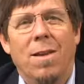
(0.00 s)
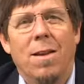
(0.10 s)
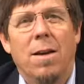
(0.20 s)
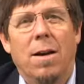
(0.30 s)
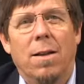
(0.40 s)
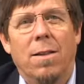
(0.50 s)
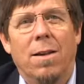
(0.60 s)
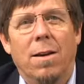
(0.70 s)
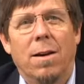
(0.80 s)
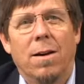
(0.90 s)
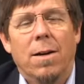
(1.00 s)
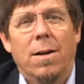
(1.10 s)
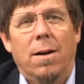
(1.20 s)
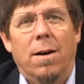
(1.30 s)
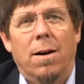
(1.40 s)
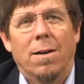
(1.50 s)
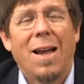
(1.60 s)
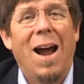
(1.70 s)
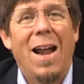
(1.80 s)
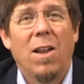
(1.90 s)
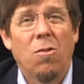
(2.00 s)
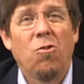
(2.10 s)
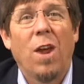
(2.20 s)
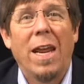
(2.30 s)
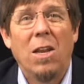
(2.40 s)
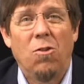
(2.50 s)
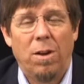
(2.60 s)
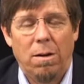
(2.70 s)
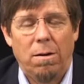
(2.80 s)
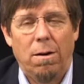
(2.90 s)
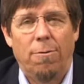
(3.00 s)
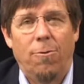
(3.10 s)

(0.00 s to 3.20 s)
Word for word: the uh, the uh, uh, tide is changing uh,